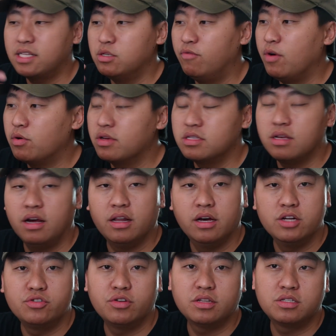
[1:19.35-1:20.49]
like to focus on
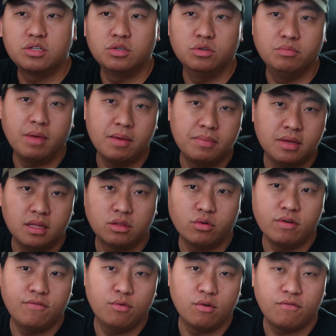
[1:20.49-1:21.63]
100 to maybe
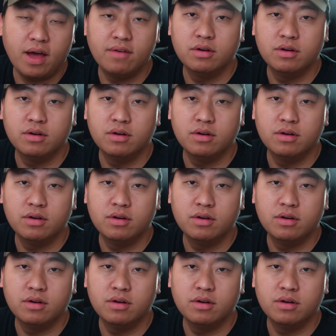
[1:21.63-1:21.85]
300, 400,